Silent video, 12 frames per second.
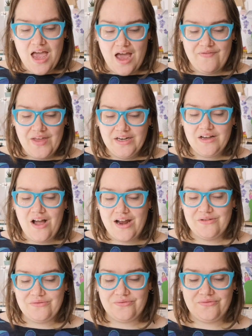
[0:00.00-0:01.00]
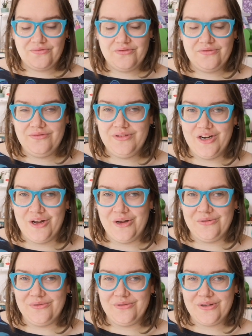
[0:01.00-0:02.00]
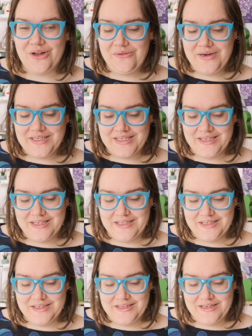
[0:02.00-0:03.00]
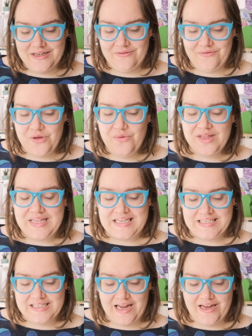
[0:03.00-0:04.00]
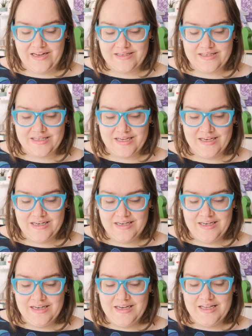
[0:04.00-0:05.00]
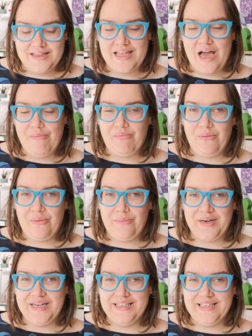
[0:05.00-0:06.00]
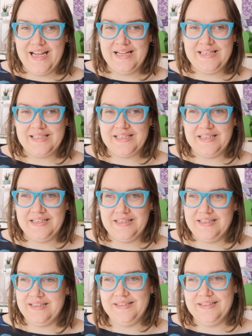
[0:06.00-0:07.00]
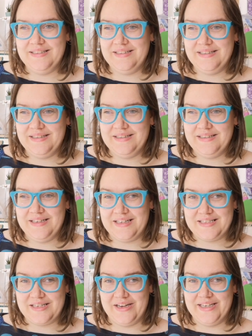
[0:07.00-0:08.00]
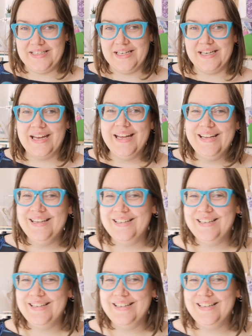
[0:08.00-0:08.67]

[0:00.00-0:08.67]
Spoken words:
And then I kind of, you know, go into a few other states that are probably less exciting